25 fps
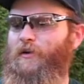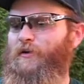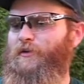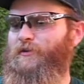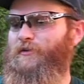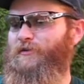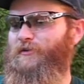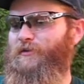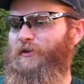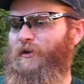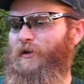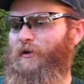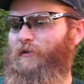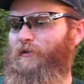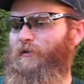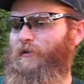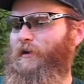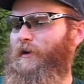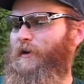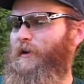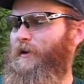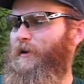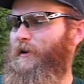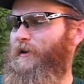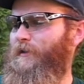So
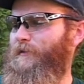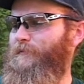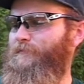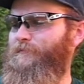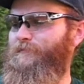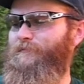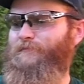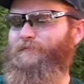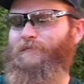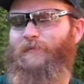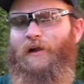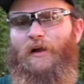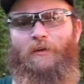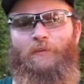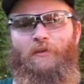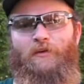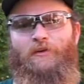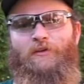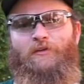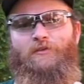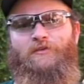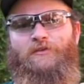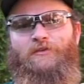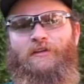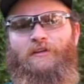I'll be
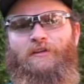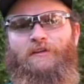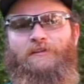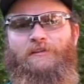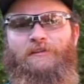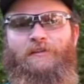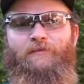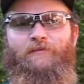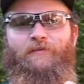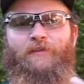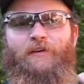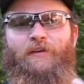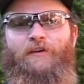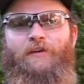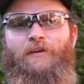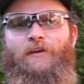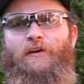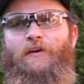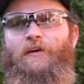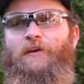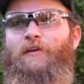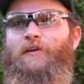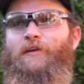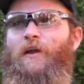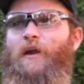using some of the
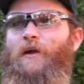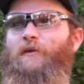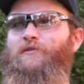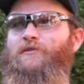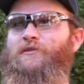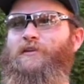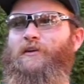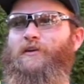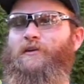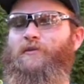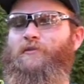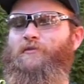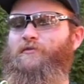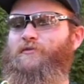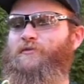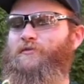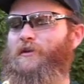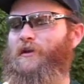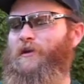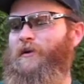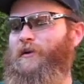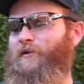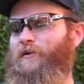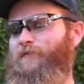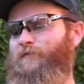gear that I was gonna use
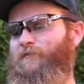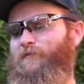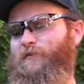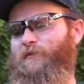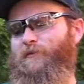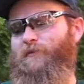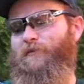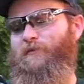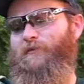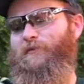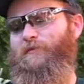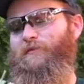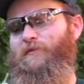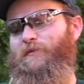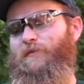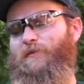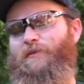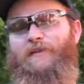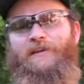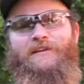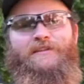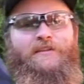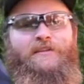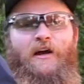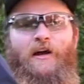there for
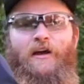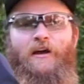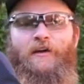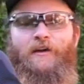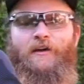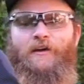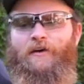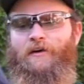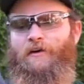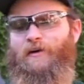this hike.